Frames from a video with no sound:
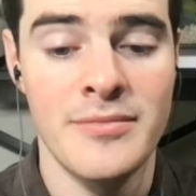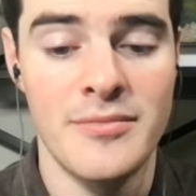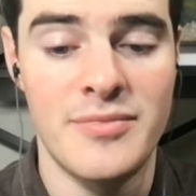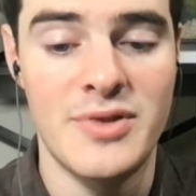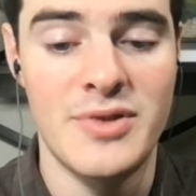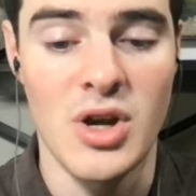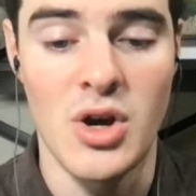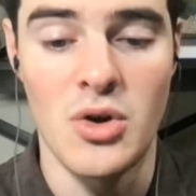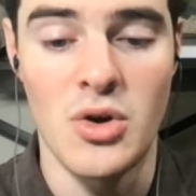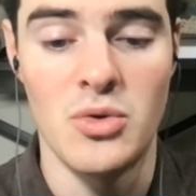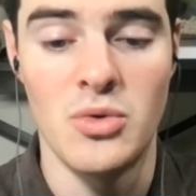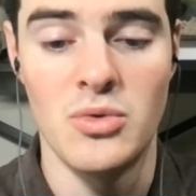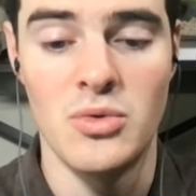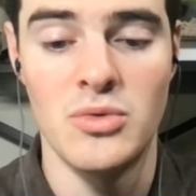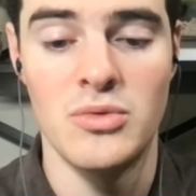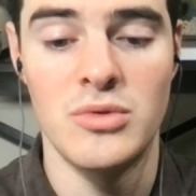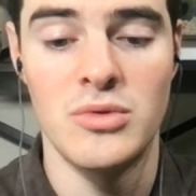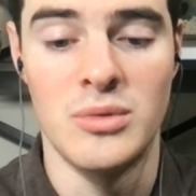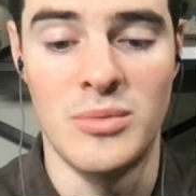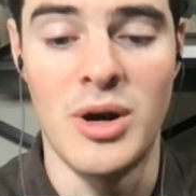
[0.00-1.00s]
So
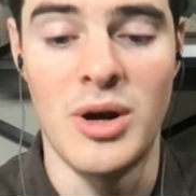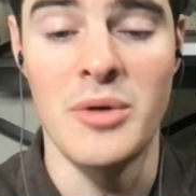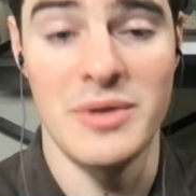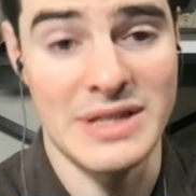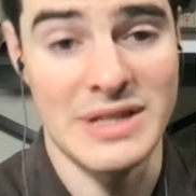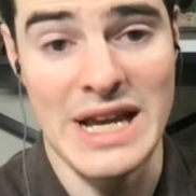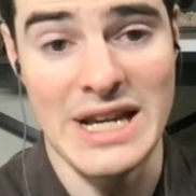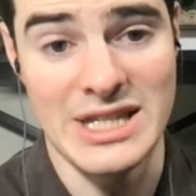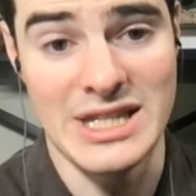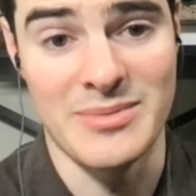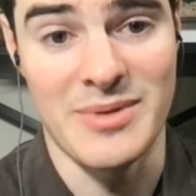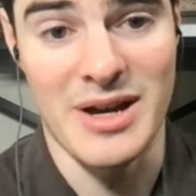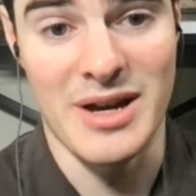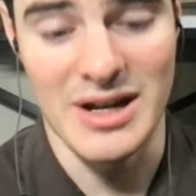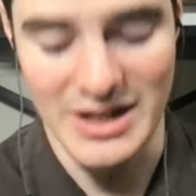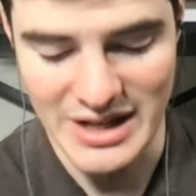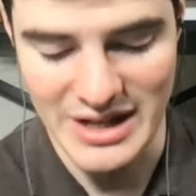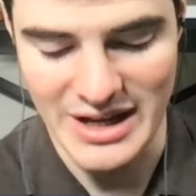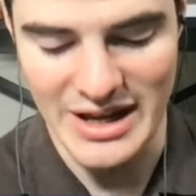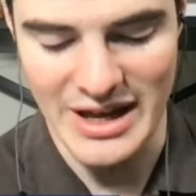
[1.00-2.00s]
Lamar was asked
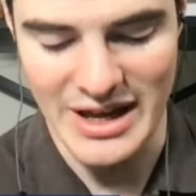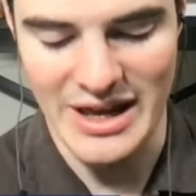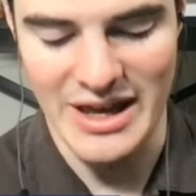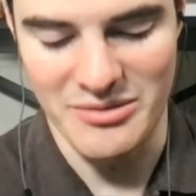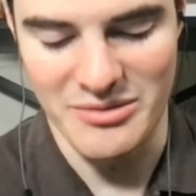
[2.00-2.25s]
about it.